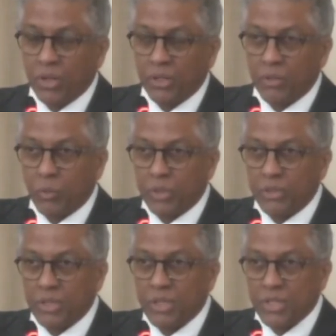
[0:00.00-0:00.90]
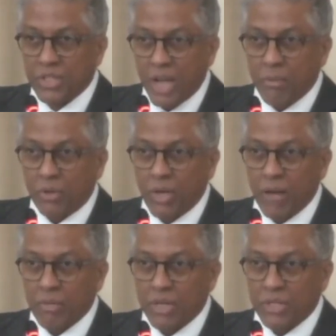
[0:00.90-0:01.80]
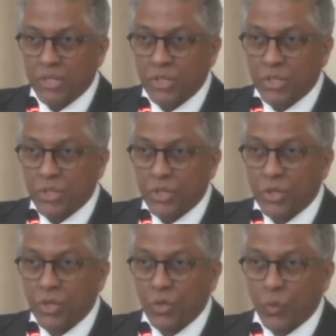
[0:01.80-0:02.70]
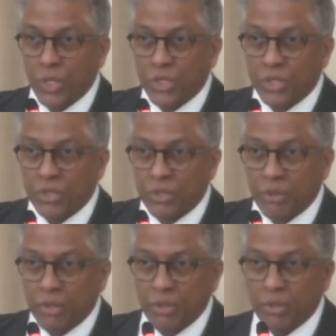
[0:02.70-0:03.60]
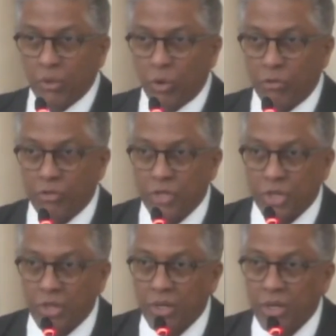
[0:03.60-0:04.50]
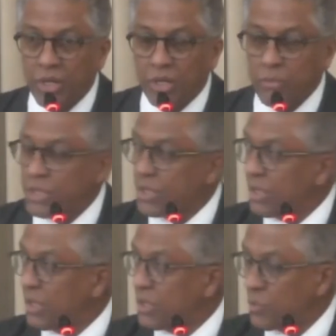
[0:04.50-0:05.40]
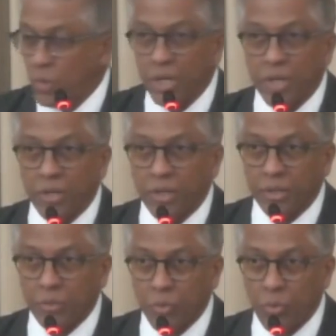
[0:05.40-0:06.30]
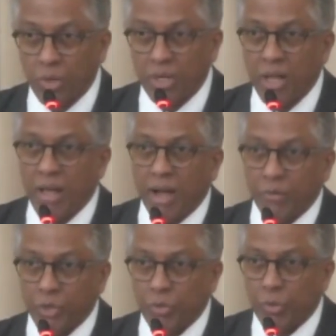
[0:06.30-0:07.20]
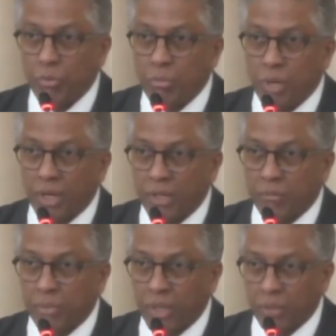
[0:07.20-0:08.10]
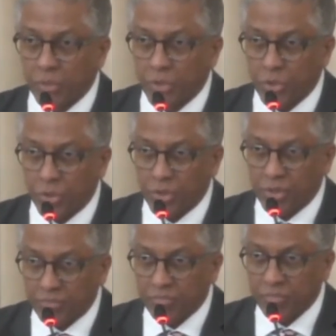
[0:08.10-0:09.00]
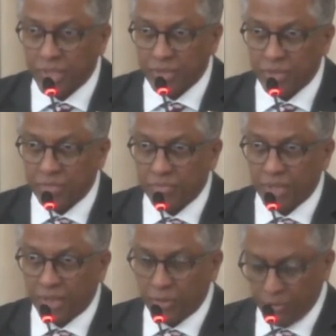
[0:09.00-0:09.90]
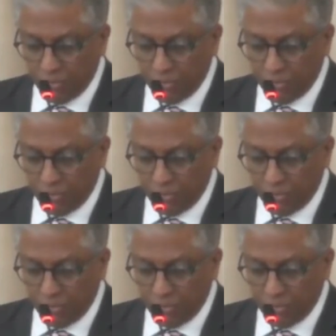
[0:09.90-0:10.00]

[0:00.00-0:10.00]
with the cybercrime legislation, which the Law Revision Commission is working on at the moment, and which we will be bringing to Parliament shortly. Yes, thank you.